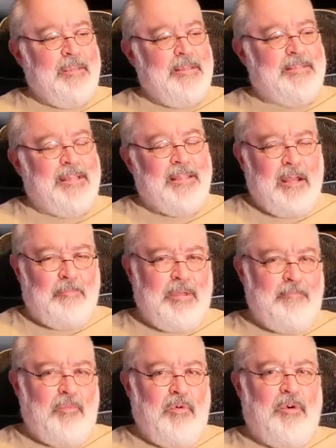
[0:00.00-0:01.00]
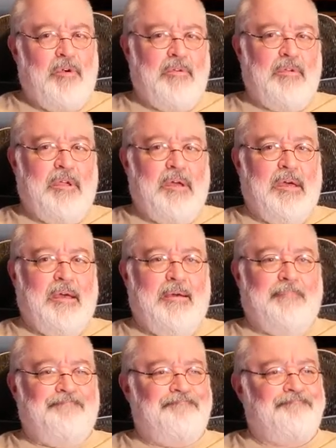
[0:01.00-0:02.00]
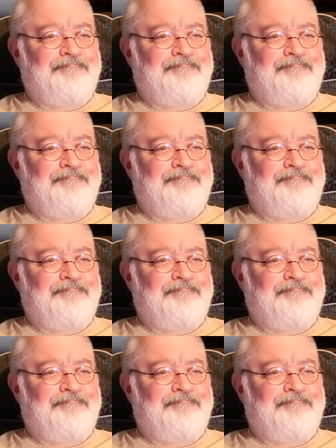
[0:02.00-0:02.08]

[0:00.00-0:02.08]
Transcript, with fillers: It's a little bit more um,